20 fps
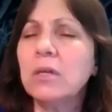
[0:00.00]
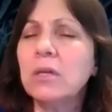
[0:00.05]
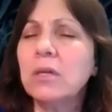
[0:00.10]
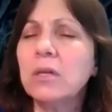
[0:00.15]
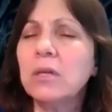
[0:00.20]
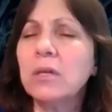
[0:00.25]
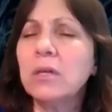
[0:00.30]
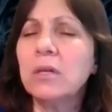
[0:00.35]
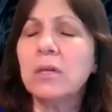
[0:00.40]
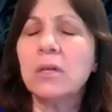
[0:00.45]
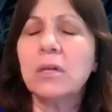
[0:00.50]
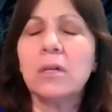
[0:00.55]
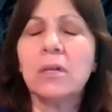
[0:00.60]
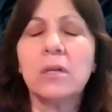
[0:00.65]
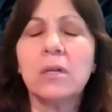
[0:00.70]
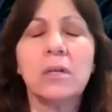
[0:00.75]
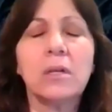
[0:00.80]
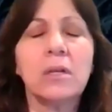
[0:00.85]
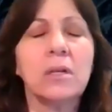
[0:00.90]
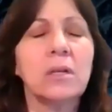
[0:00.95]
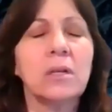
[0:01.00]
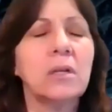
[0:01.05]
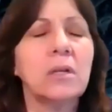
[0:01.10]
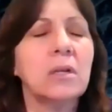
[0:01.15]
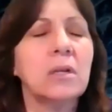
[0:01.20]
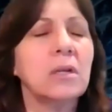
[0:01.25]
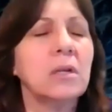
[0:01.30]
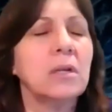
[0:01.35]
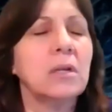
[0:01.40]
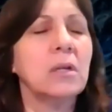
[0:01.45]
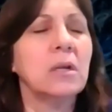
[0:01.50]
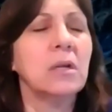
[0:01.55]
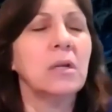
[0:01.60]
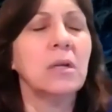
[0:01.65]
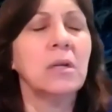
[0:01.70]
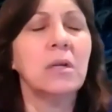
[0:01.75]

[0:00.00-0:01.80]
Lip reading: [no speech]